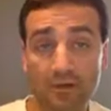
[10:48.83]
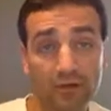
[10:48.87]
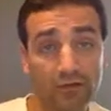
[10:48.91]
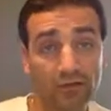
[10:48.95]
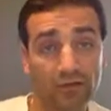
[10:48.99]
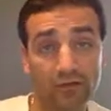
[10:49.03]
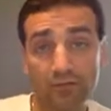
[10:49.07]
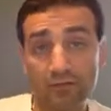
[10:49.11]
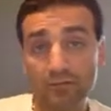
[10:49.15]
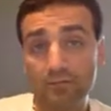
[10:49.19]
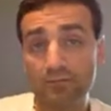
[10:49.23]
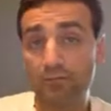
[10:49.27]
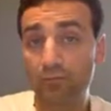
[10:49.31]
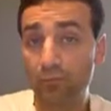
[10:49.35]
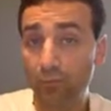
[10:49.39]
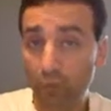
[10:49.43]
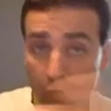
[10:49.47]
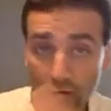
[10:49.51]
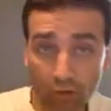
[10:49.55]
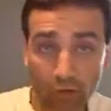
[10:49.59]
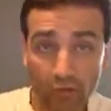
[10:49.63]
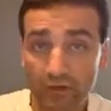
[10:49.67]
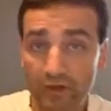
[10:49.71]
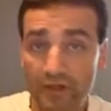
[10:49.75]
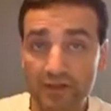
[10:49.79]
the
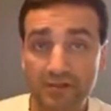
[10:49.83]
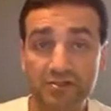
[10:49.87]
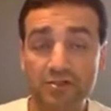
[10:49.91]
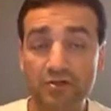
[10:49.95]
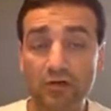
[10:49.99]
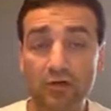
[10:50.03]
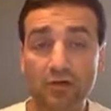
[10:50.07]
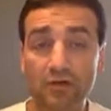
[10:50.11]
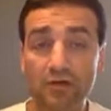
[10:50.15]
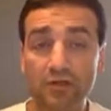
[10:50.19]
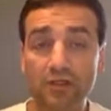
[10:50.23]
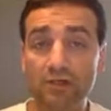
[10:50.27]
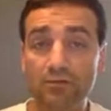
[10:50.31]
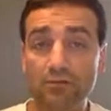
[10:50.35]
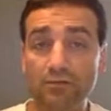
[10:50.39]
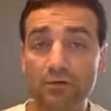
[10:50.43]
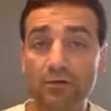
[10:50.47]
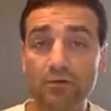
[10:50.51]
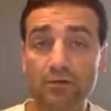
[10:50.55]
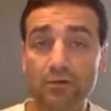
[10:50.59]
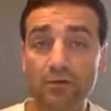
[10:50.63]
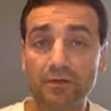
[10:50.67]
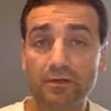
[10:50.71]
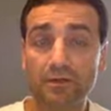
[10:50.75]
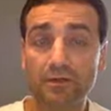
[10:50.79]
more it's going to
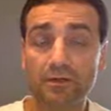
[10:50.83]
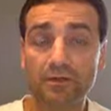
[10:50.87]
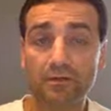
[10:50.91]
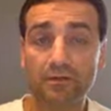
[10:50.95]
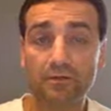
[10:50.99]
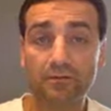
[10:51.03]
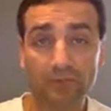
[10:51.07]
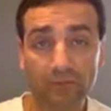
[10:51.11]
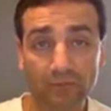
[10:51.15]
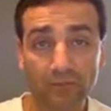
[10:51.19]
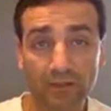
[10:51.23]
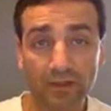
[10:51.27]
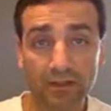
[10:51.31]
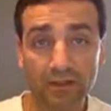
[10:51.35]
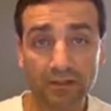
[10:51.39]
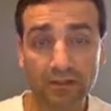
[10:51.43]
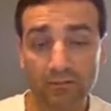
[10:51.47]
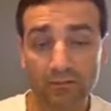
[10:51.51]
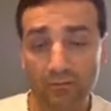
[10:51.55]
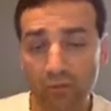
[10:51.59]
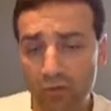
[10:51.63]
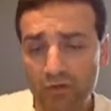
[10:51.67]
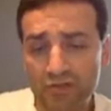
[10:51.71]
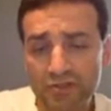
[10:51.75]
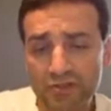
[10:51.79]
erode, right? The
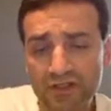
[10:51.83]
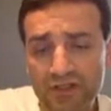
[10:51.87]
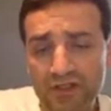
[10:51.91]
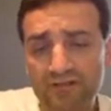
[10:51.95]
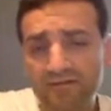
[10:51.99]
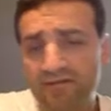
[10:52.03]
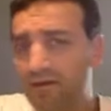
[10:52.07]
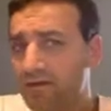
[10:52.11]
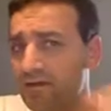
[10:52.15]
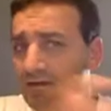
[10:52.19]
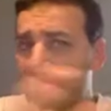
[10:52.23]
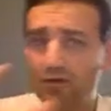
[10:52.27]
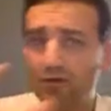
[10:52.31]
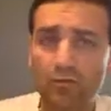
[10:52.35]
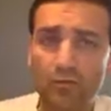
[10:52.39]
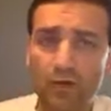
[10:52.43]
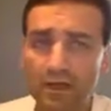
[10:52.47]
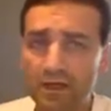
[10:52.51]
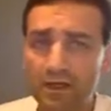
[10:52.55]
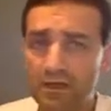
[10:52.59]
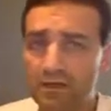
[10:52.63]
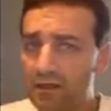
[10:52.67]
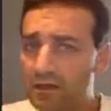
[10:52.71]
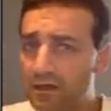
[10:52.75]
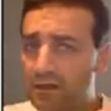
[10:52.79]
more it's going to take
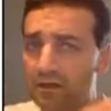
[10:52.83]
away